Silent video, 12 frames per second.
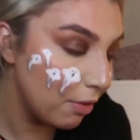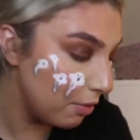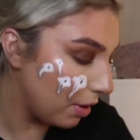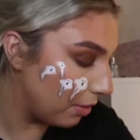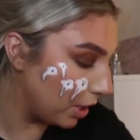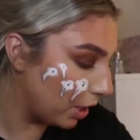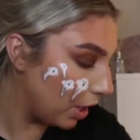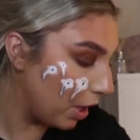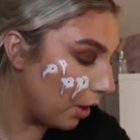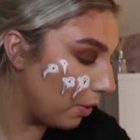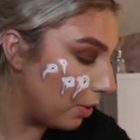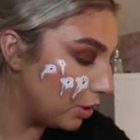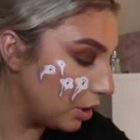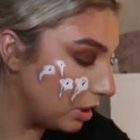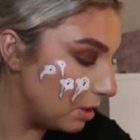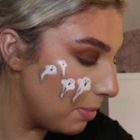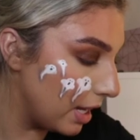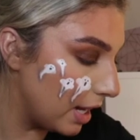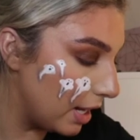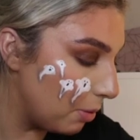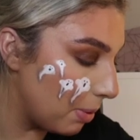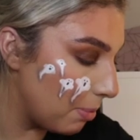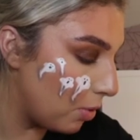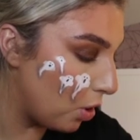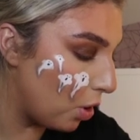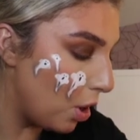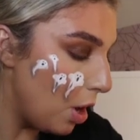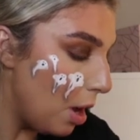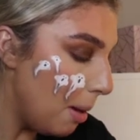Very cute. Just to make it a little bit more